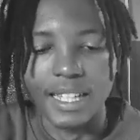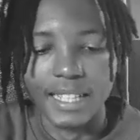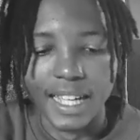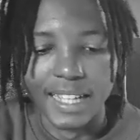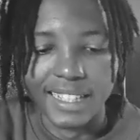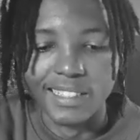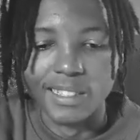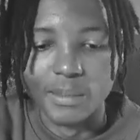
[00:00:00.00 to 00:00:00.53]
I
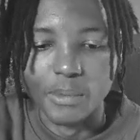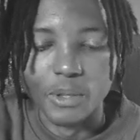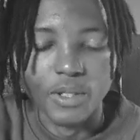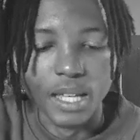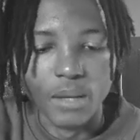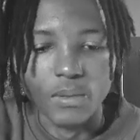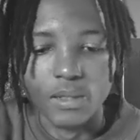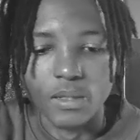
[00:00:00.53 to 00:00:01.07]
can
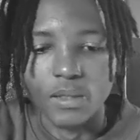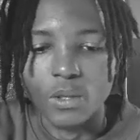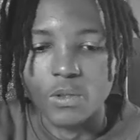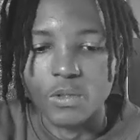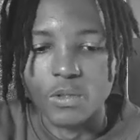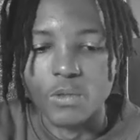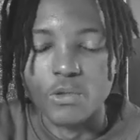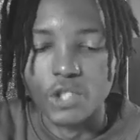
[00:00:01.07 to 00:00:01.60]
communicate with the node
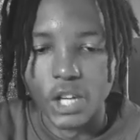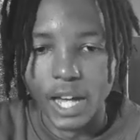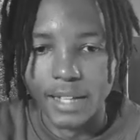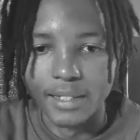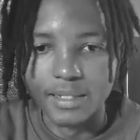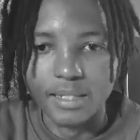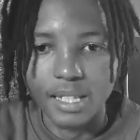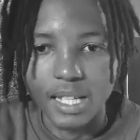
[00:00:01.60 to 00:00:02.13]
through
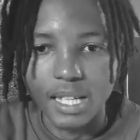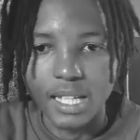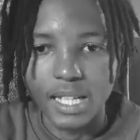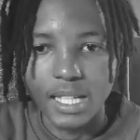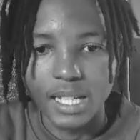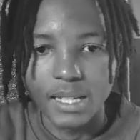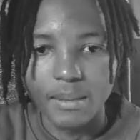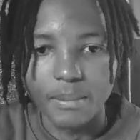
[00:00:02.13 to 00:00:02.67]
chat.
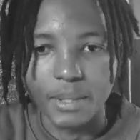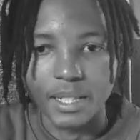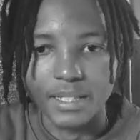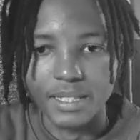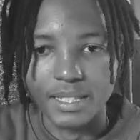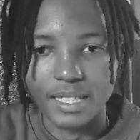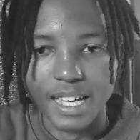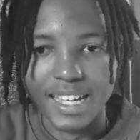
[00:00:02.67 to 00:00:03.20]

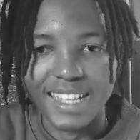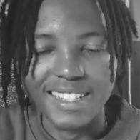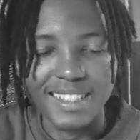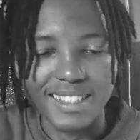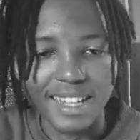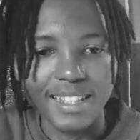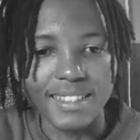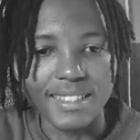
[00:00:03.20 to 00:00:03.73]
But yeah,
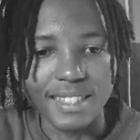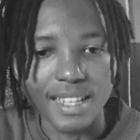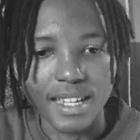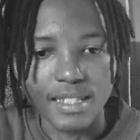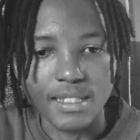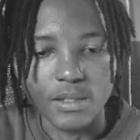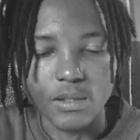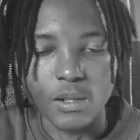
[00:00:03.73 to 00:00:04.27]
inside this AI
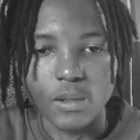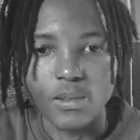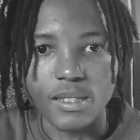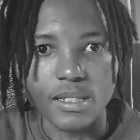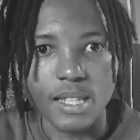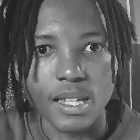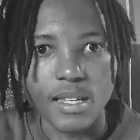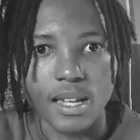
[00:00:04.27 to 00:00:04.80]
agent node,
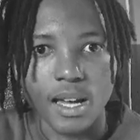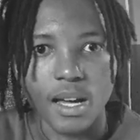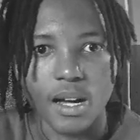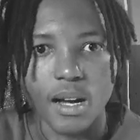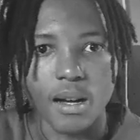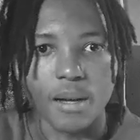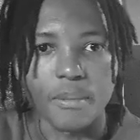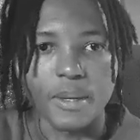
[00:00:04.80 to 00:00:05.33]
there
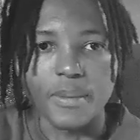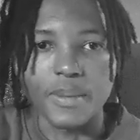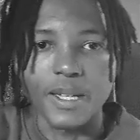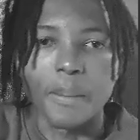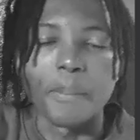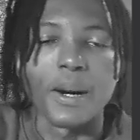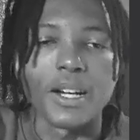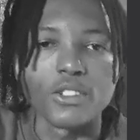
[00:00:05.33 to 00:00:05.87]
are maybe a
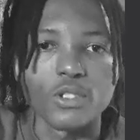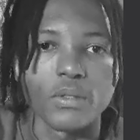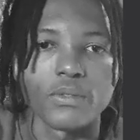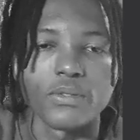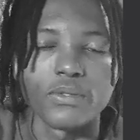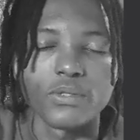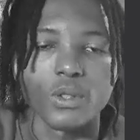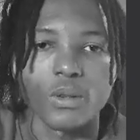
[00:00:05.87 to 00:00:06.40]
bunch of
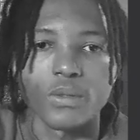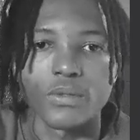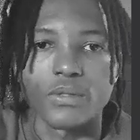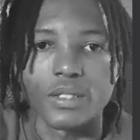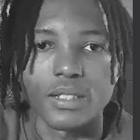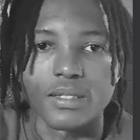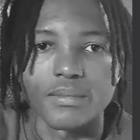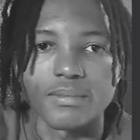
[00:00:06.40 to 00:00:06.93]
sort of
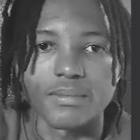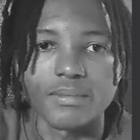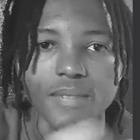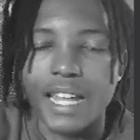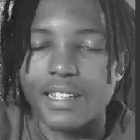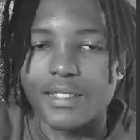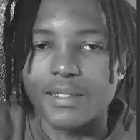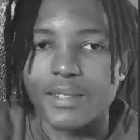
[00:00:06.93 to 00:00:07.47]

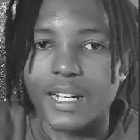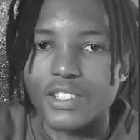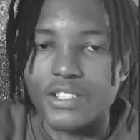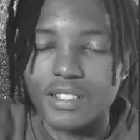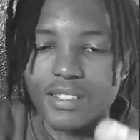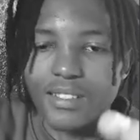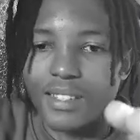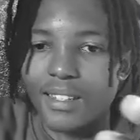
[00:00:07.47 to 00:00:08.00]

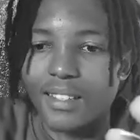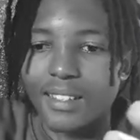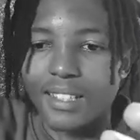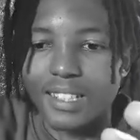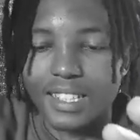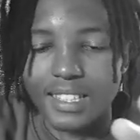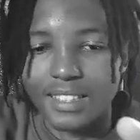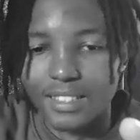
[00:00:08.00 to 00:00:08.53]
integrations and
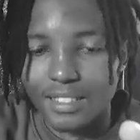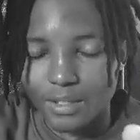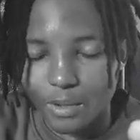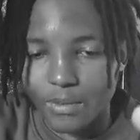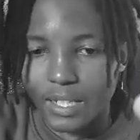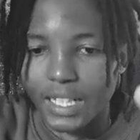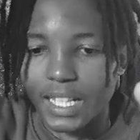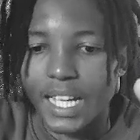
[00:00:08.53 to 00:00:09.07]
sort
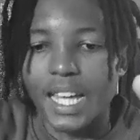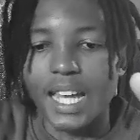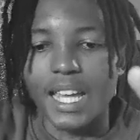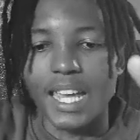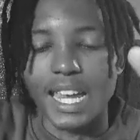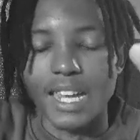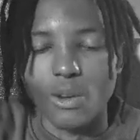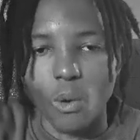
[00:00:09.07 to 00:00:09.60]
of like,
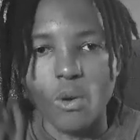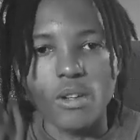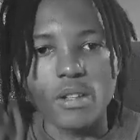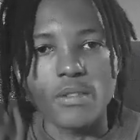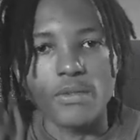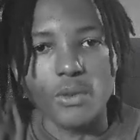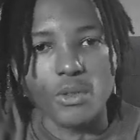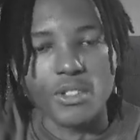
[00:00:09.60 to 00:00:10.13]
in order
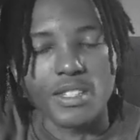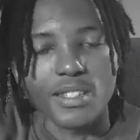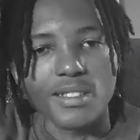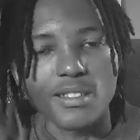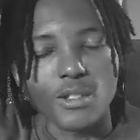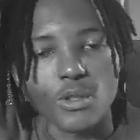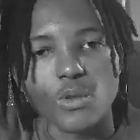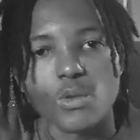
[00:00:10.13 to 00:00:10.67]
for
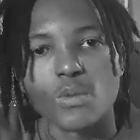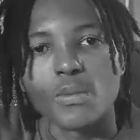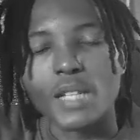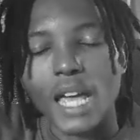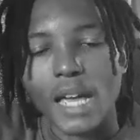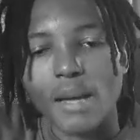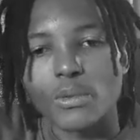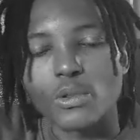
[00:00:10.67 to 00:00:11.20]
this to
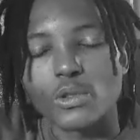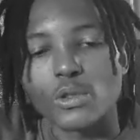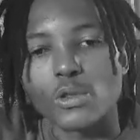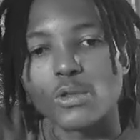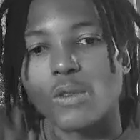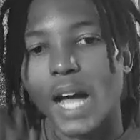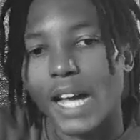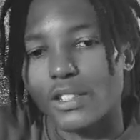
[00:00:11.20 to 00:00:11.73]
be able
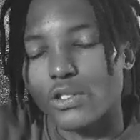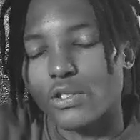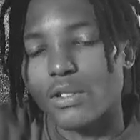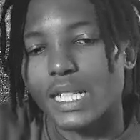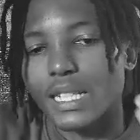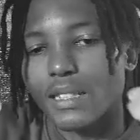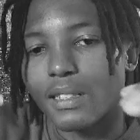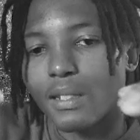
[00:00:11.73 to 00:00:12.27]
to
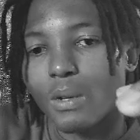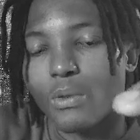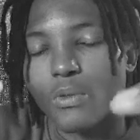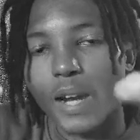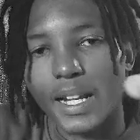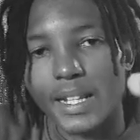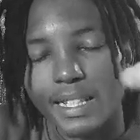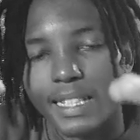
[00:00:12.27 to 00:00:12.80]
actually
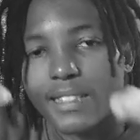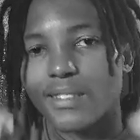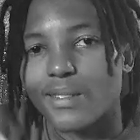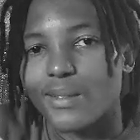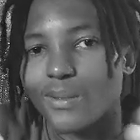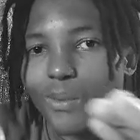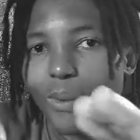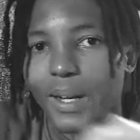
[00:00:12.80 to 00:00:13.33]
correctly
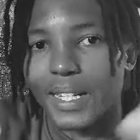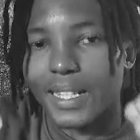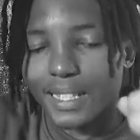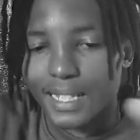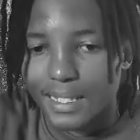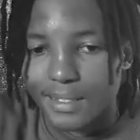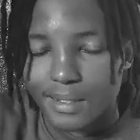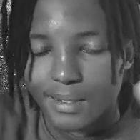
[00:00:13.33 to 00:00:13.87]
do what it
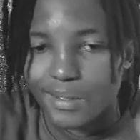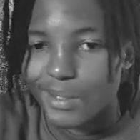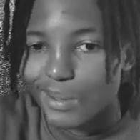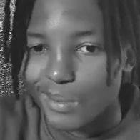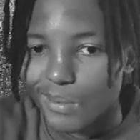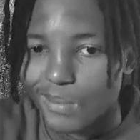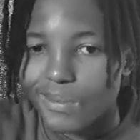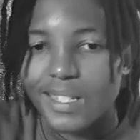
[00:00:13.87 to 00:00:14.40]
needs to do,